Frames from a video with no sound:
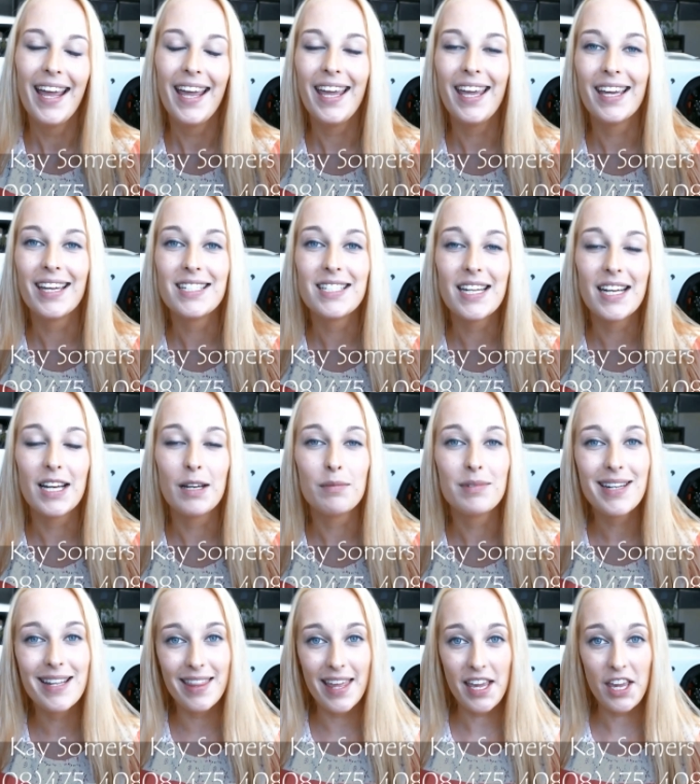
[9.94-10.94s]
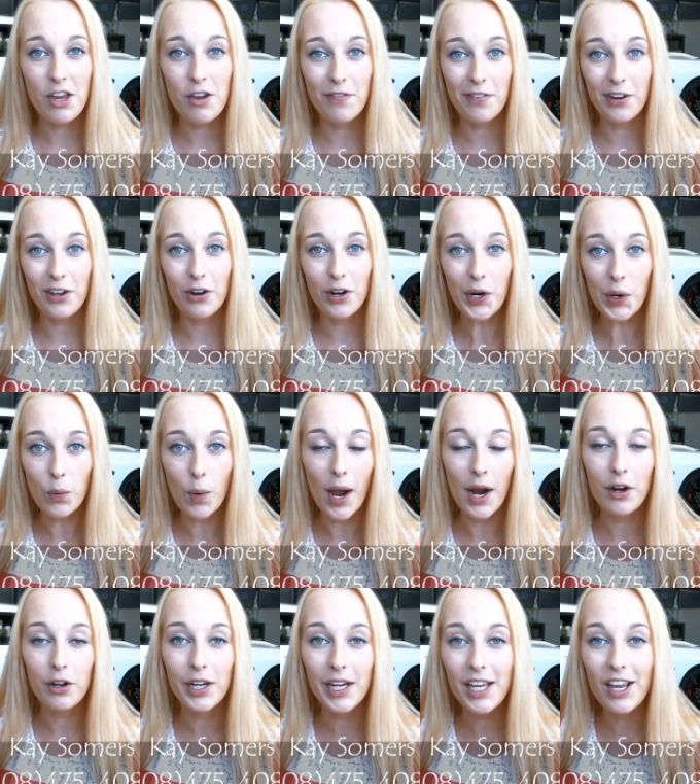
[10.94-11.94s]
And to thank you for your
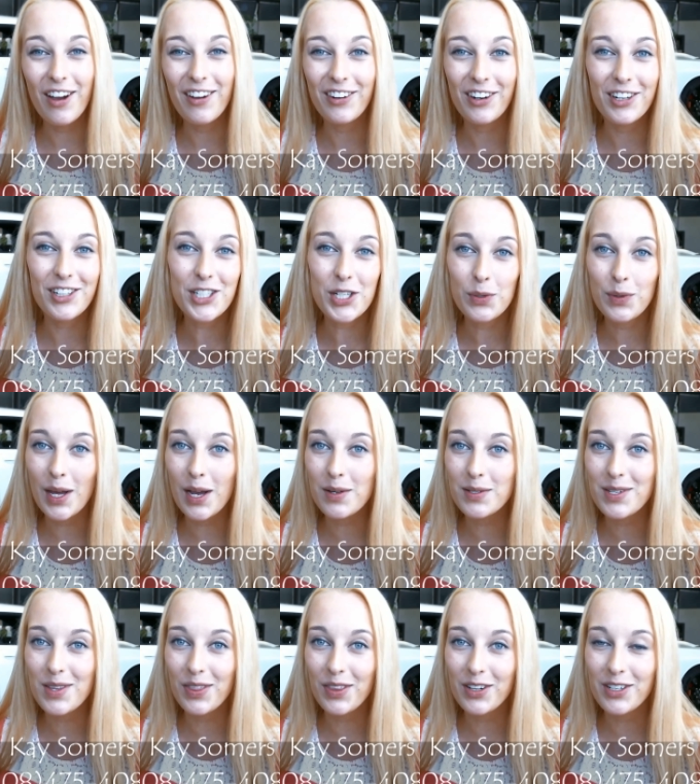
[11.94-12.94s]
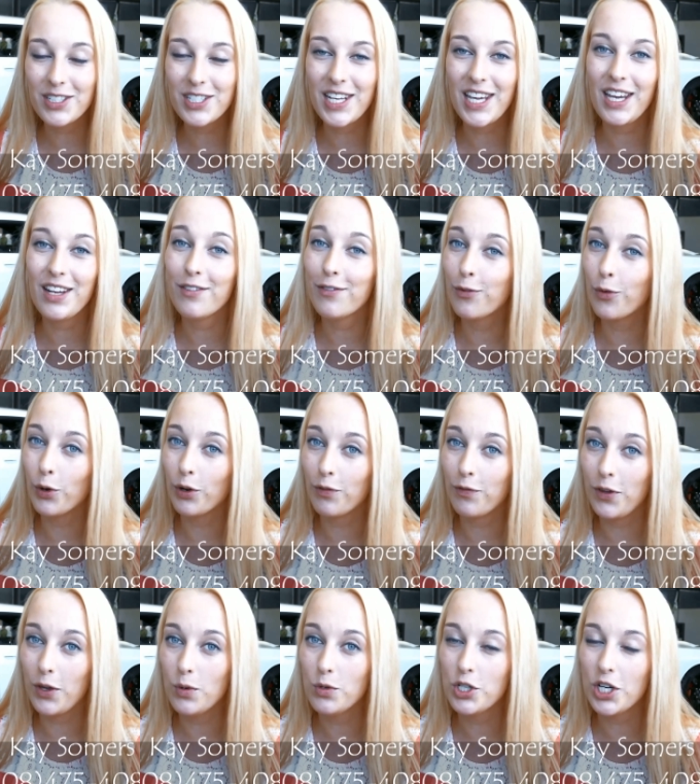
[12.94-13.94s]
inquiry on our 2013 Ford
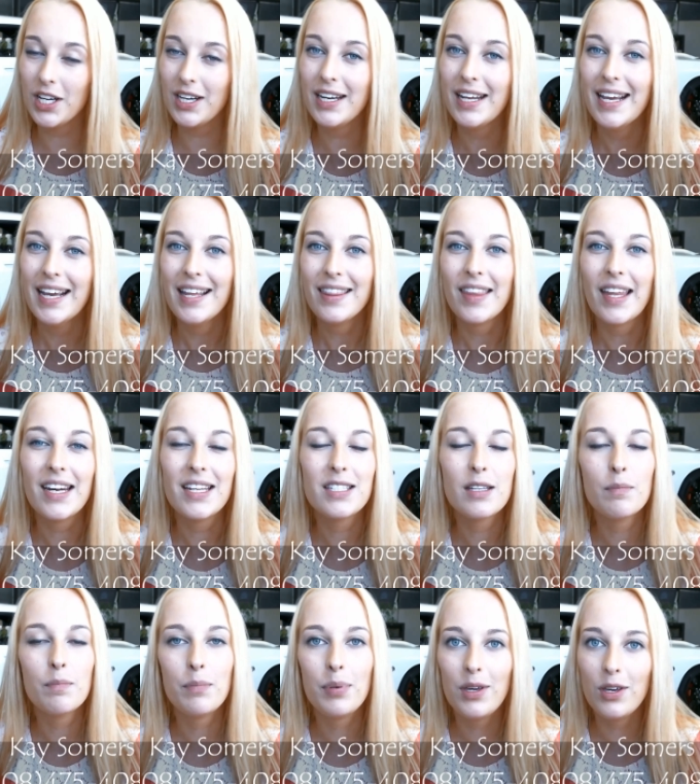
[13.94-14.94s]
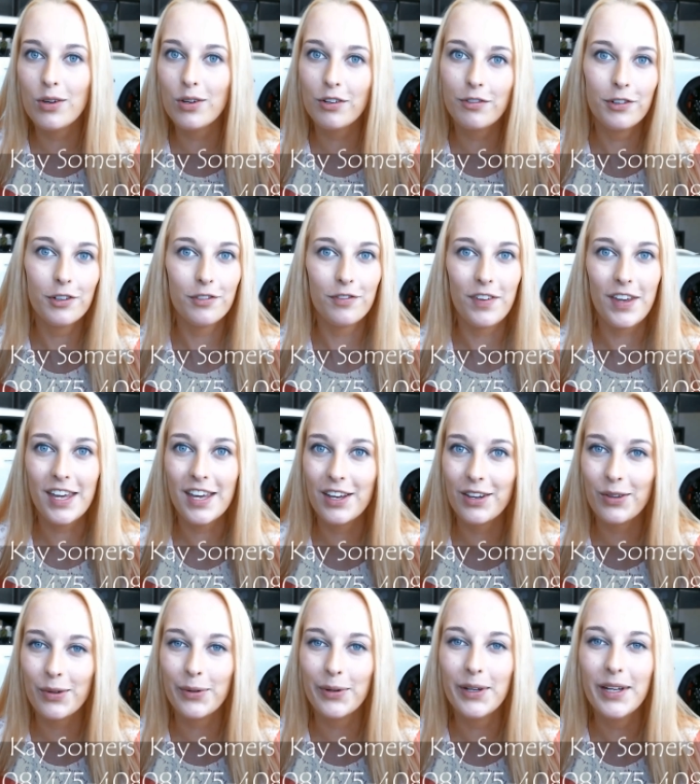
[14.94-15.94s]
Fusion. That is a beautiful
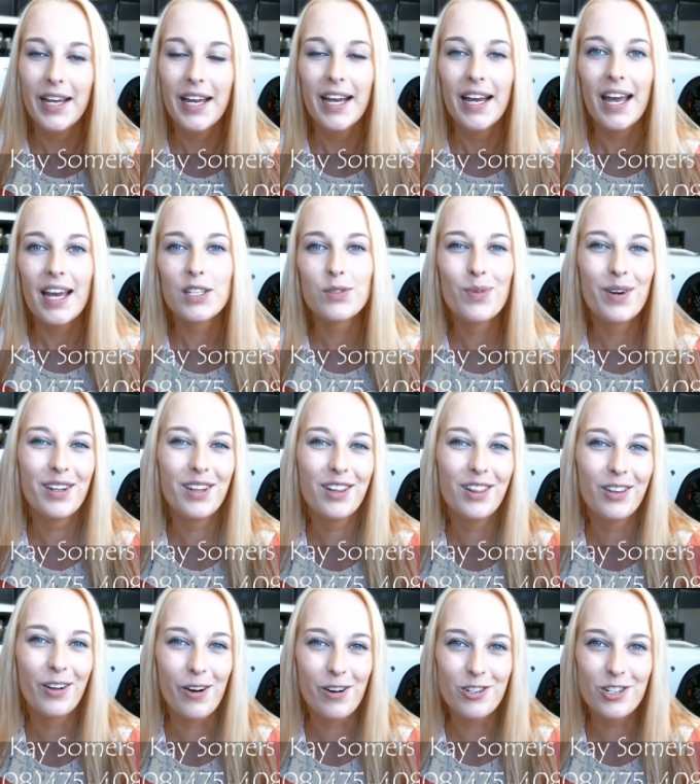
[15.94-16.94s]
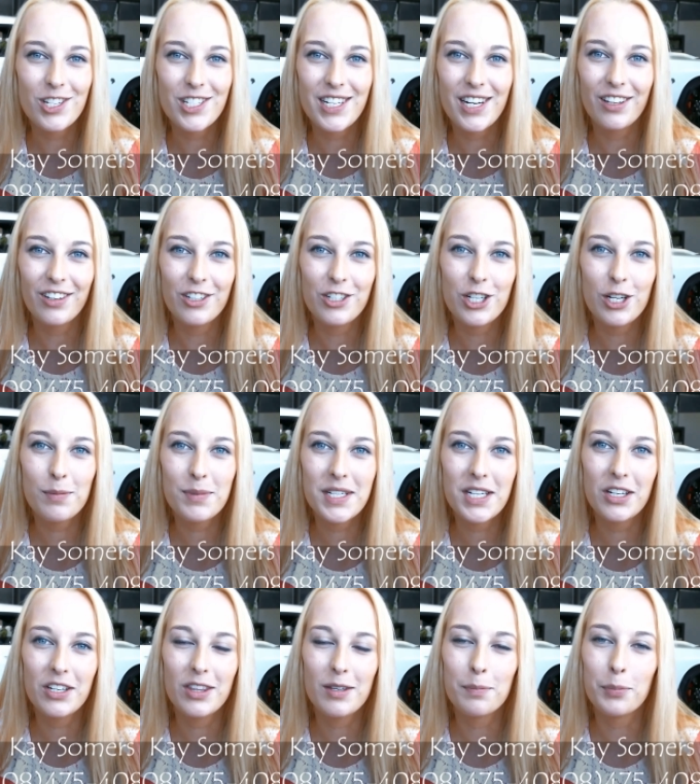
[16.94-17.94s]
vehicle. As one of the largest dealerships
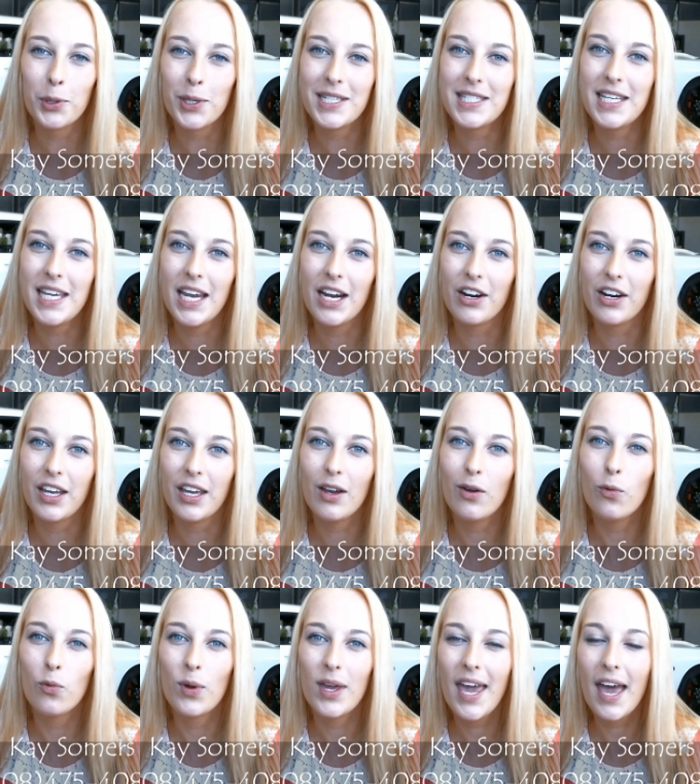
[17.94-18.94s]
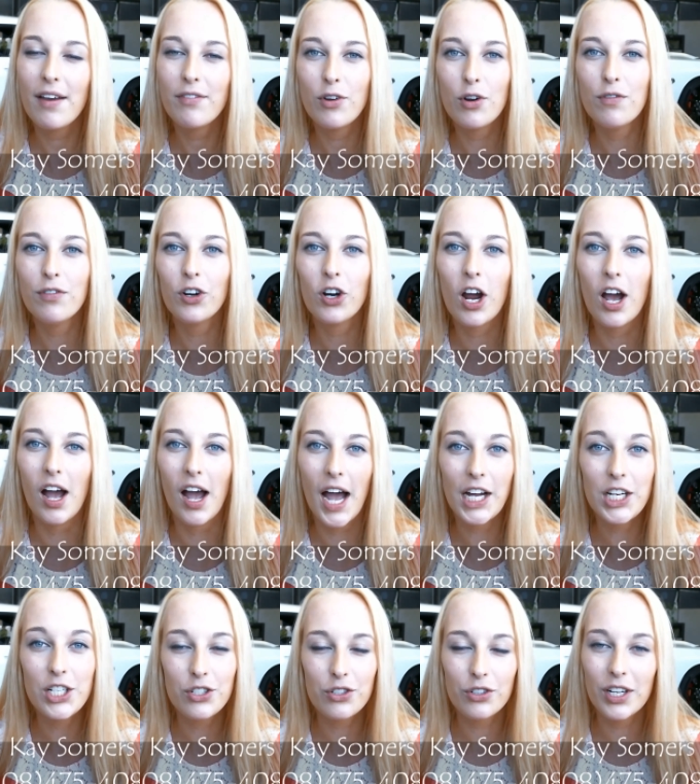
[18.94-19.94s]
here in the Boise area, we have over
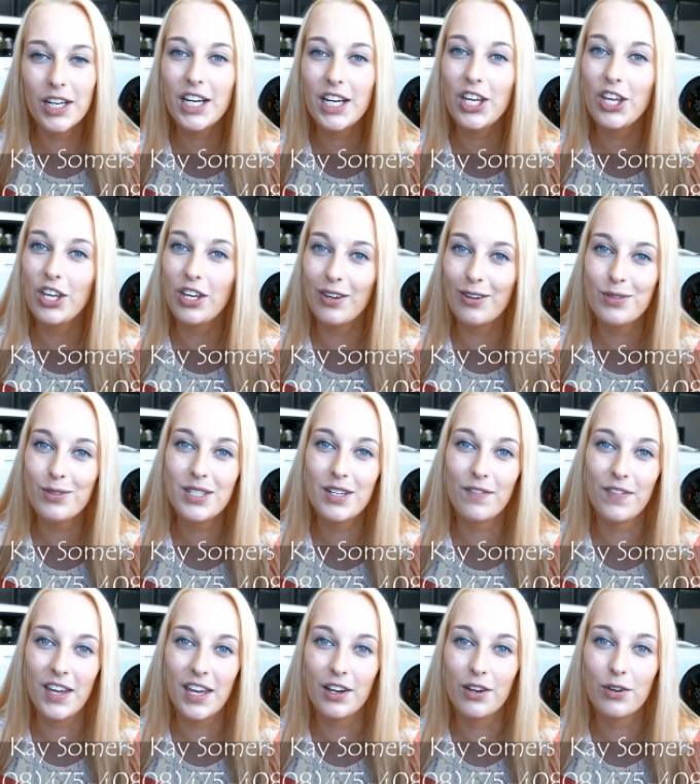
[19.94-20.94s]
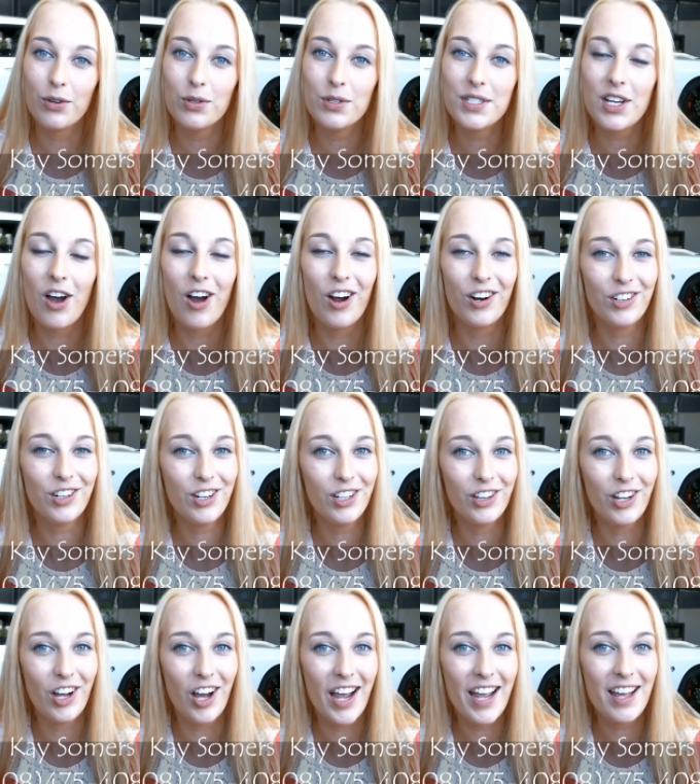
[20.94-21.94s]
100 used vehicles on our
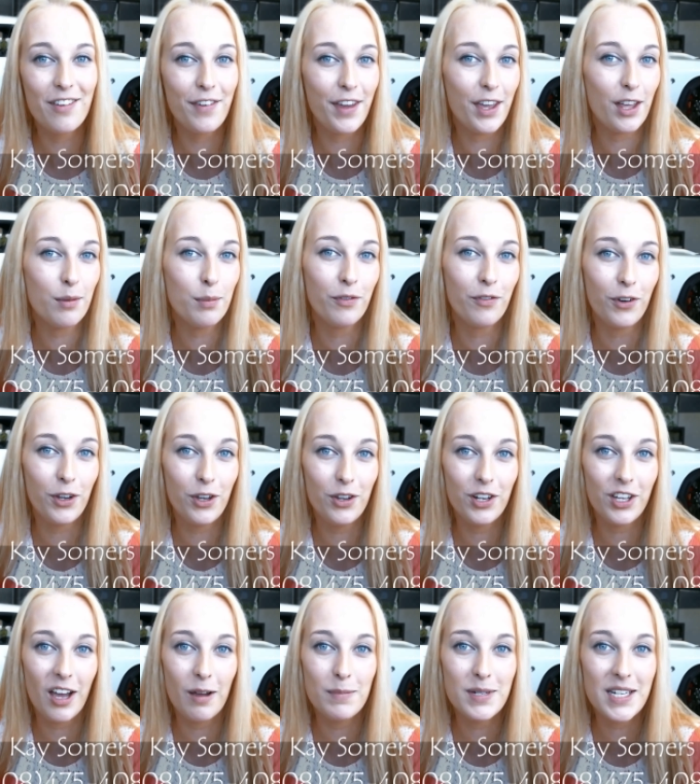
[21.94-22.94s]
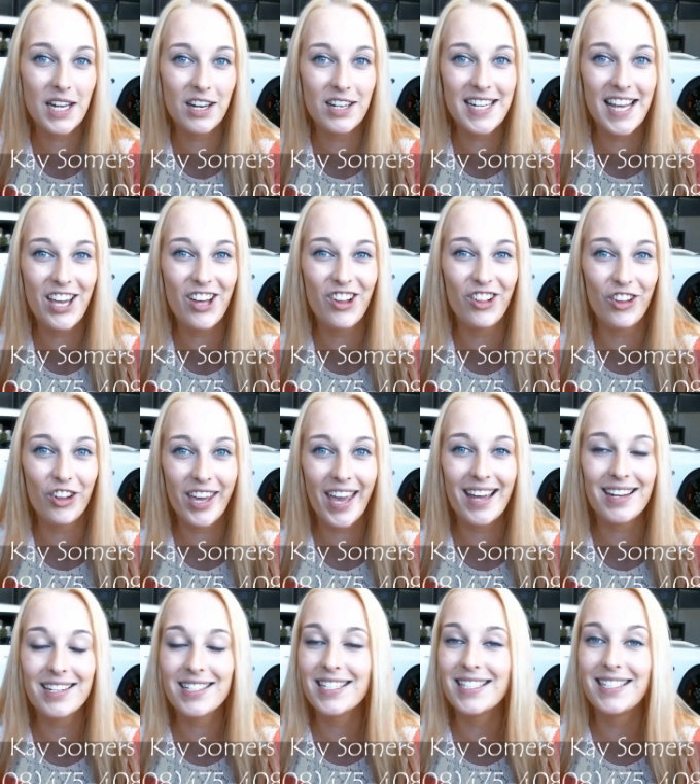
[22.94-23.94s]
lot available for you to come down and take a look
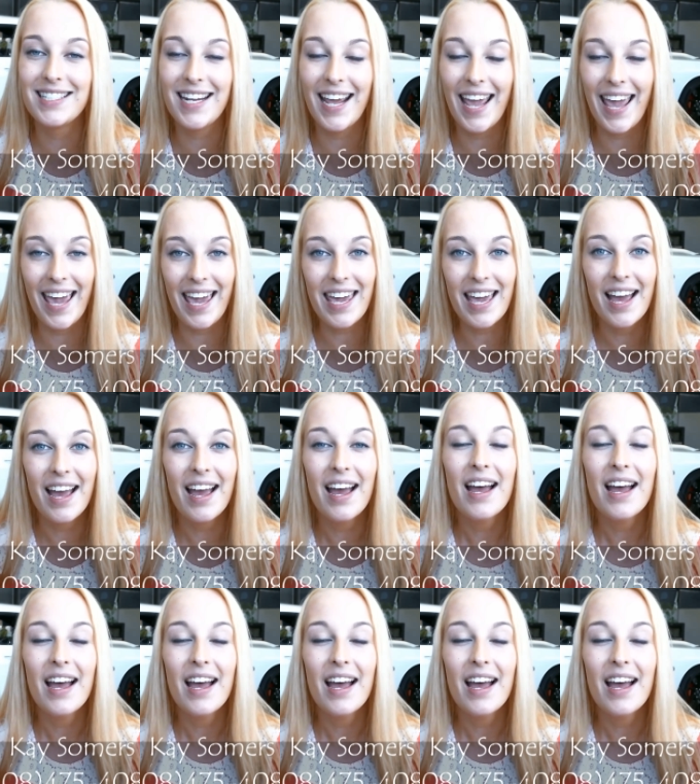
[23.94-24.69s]
at today.